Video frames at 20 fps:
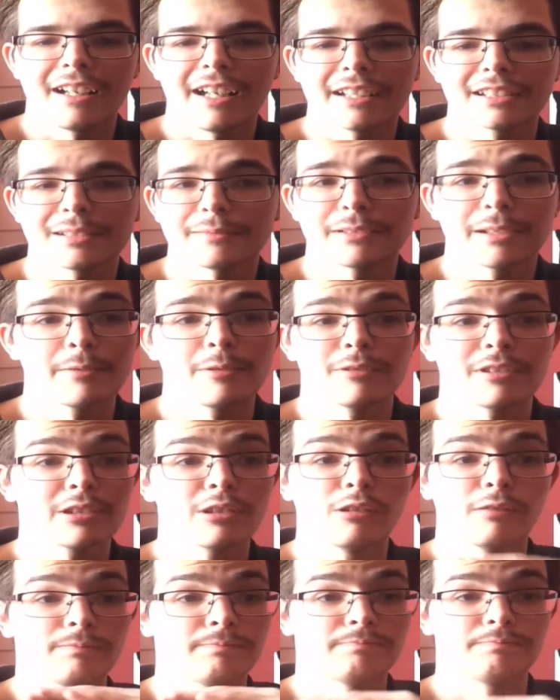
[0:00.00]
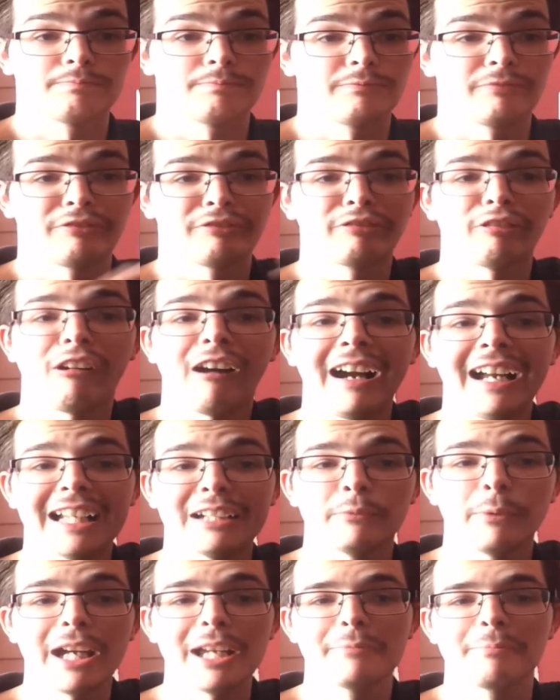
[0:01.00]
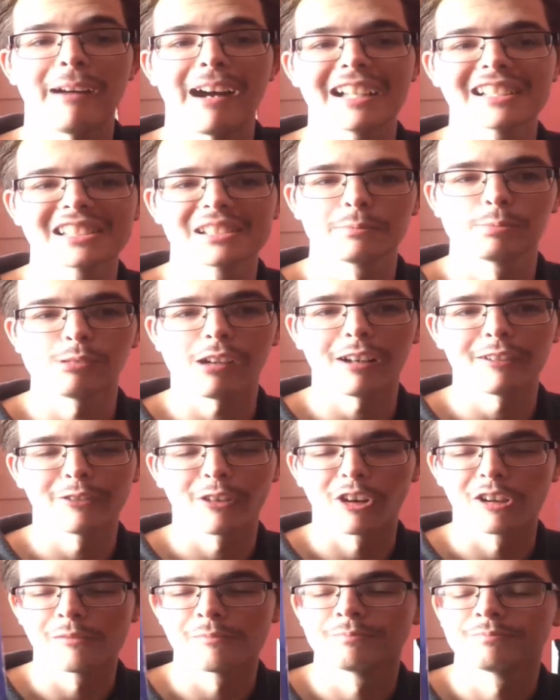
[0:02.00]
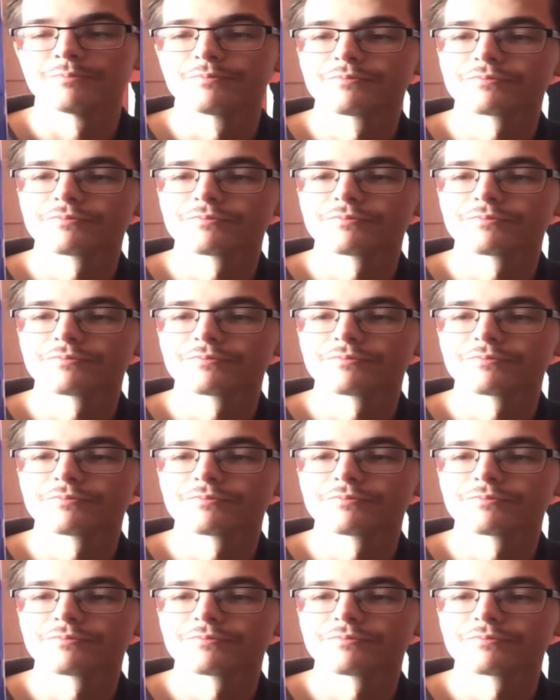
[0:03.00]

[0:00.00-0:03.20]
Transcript: sometimes you just go flying way past the platform.